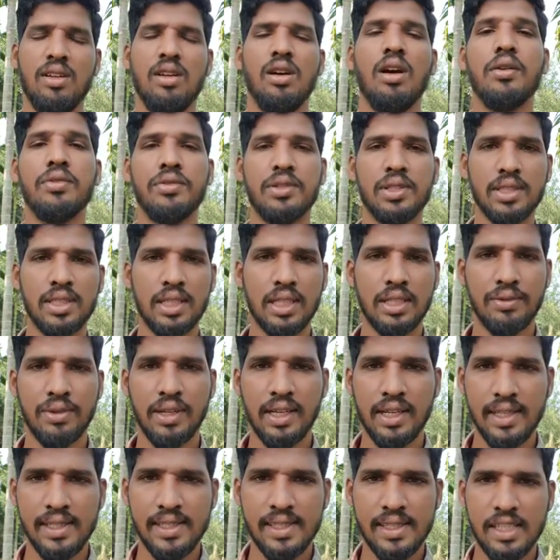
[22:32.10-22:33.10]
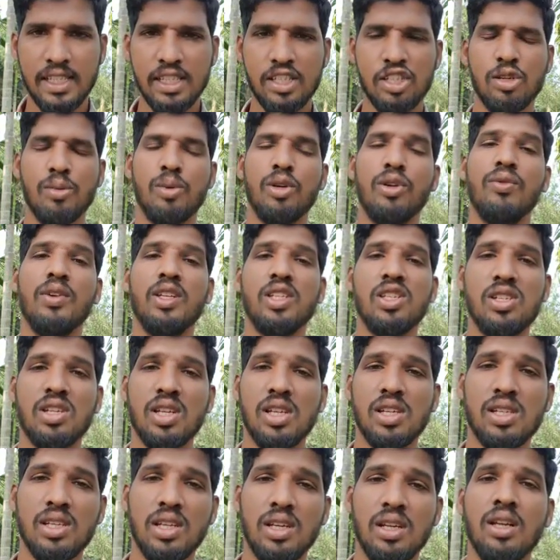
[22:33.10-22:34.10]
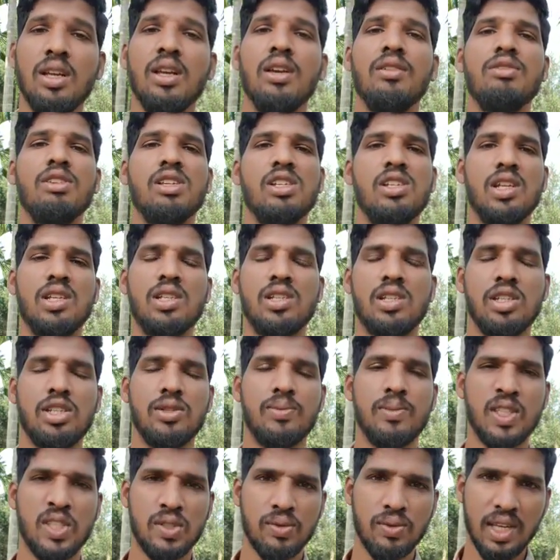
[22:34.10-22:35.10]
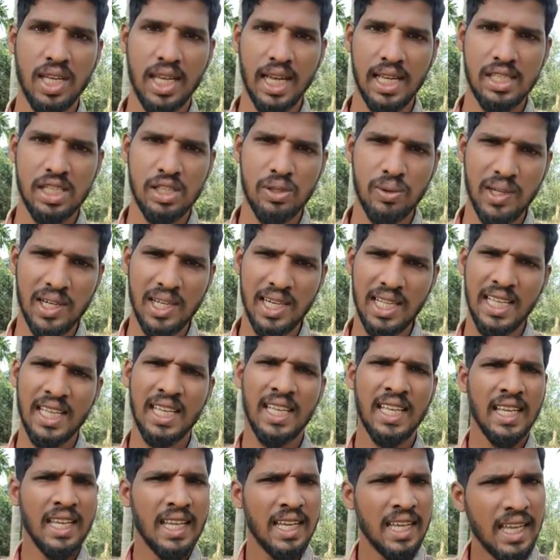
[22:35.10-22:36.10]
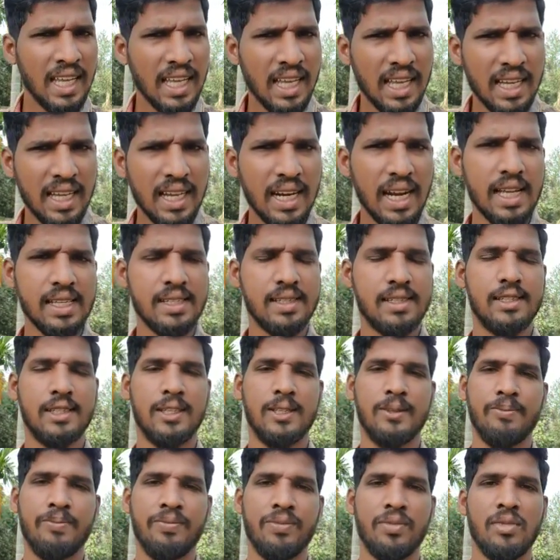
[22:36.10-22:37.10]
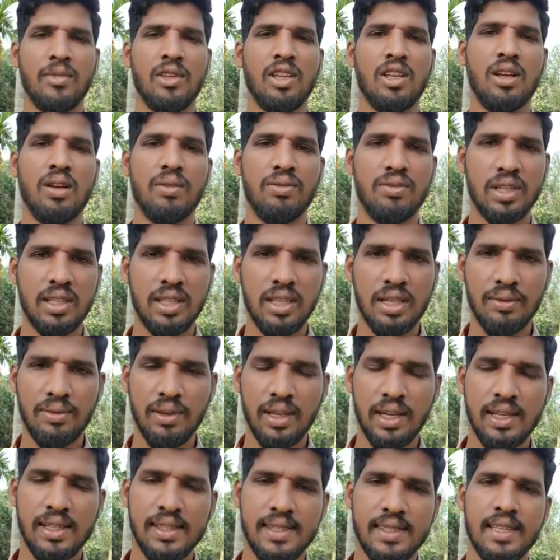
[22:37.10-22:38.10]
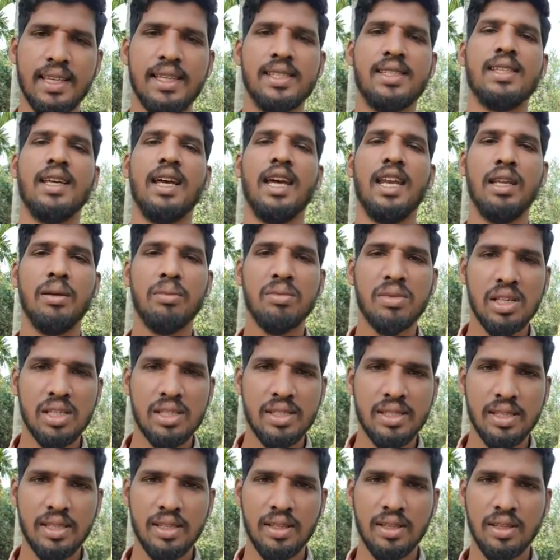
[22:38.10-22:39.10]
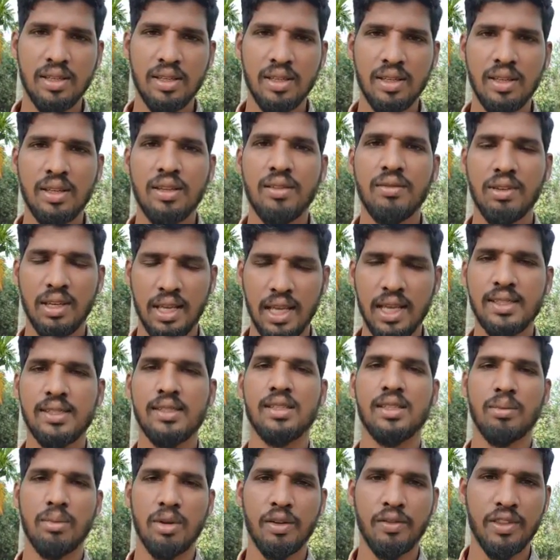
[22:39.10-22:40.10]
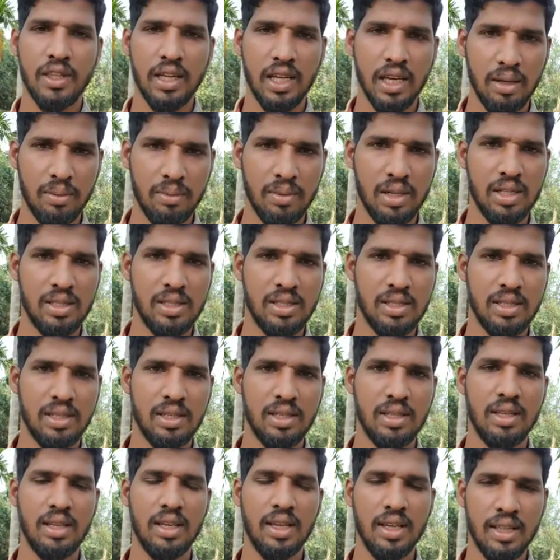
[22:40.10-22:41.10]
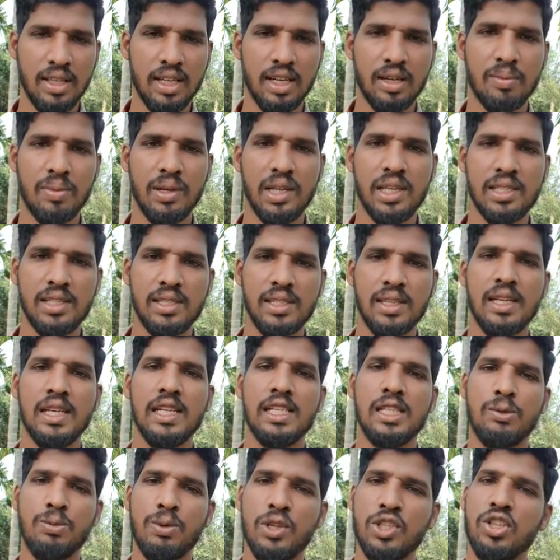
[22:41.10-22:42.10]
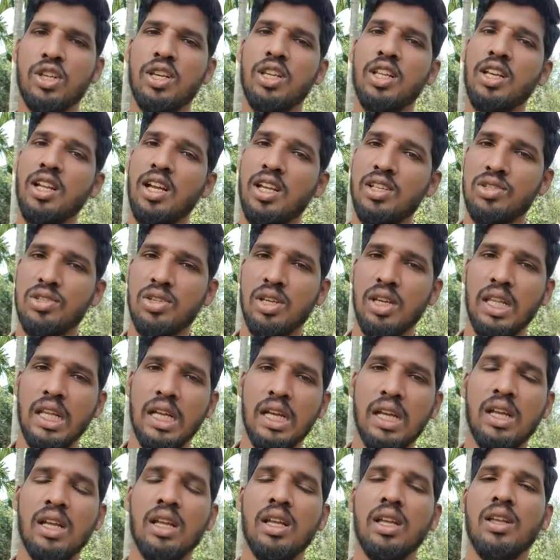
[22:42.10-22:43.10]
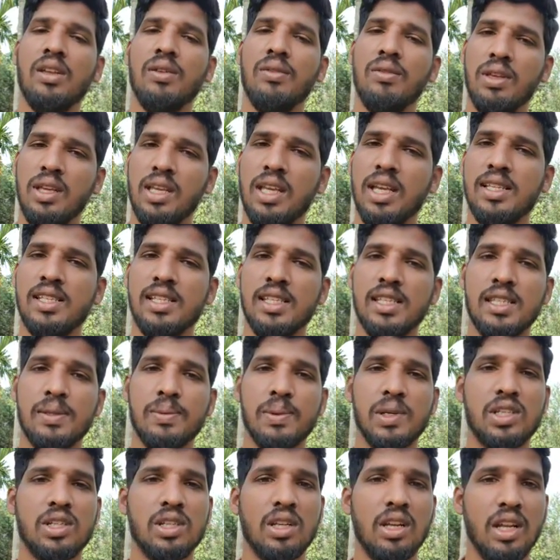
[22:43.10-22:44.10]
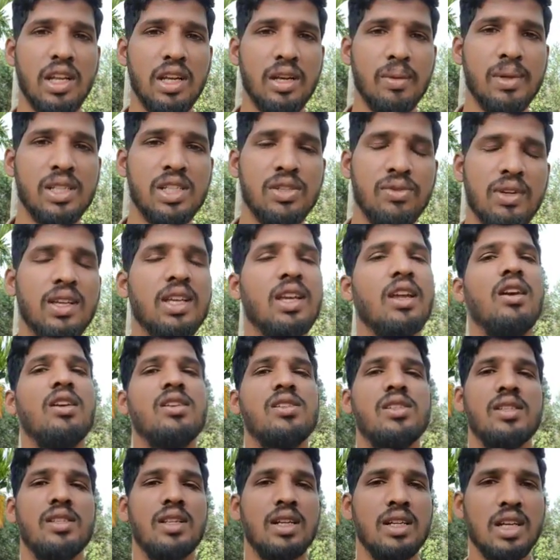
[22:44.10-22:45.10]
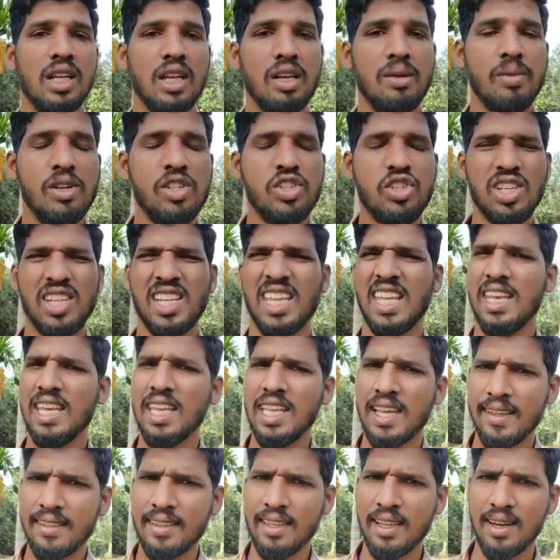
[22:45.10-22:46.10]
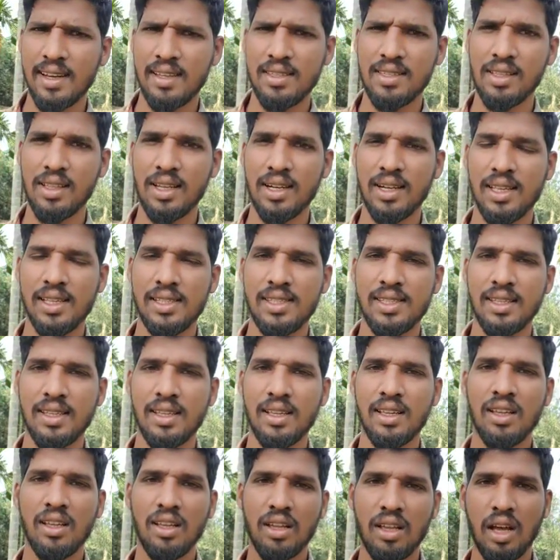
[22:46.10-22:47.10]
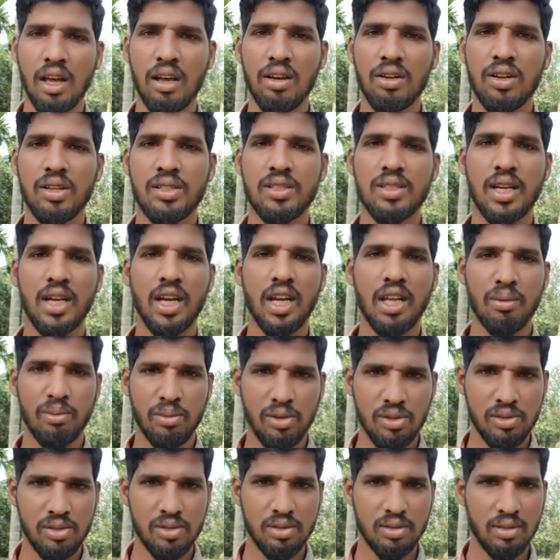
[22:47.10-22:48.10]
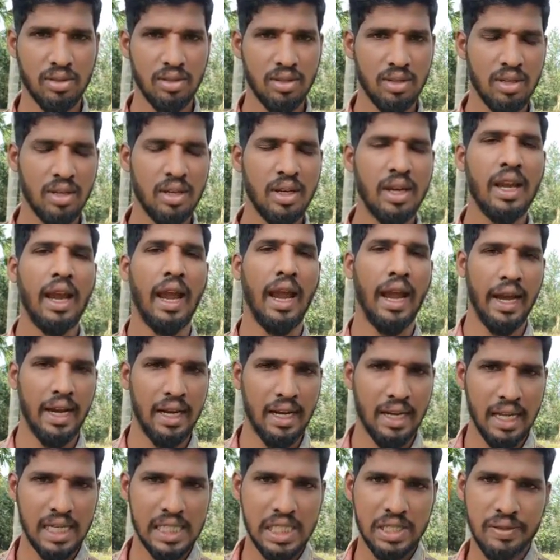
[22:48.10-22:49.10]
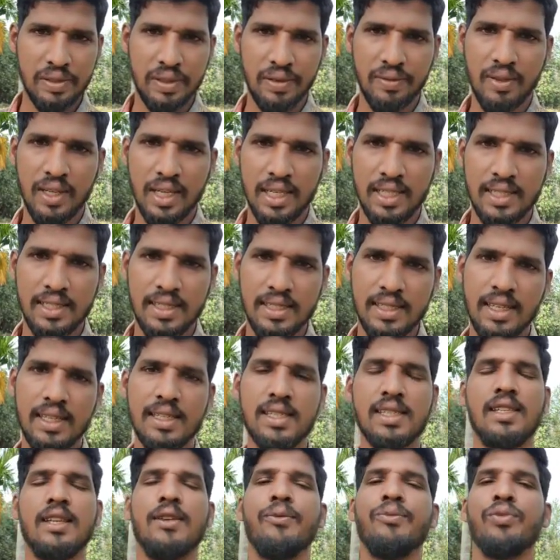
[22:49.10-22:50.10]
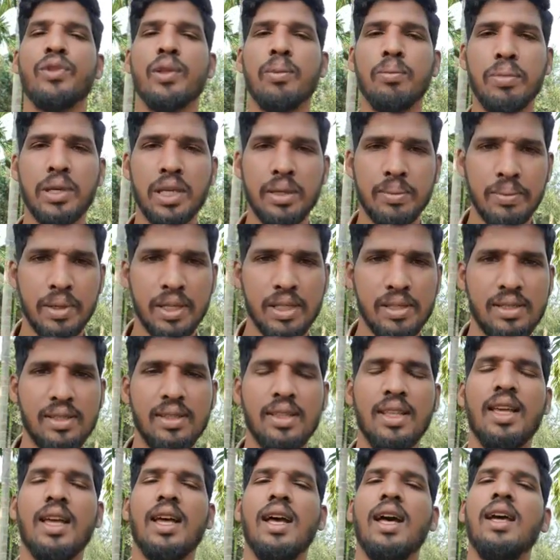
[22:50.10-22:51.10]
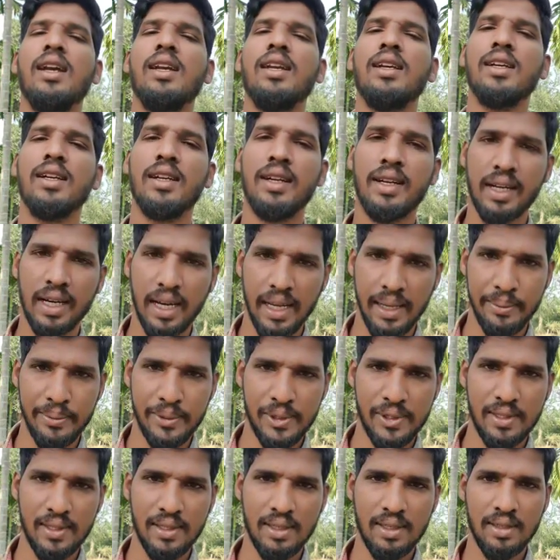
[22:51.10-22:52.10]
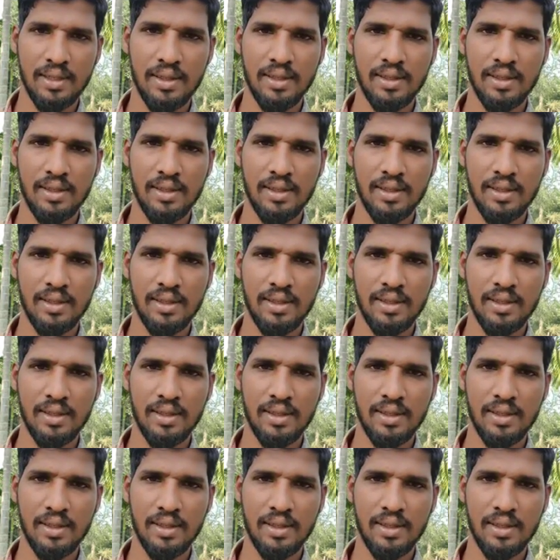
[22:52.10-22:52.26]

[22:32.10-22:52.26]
After that we have discussed about vegetation. Vegetation means we can see only grass. After that we have discussed animals. We can see some of the animals in that place, especially in Australia we can see special animals. We cannot see that animals in any other region, that is kangaroos and emus. And last one we have discussed peoples. They are tribes.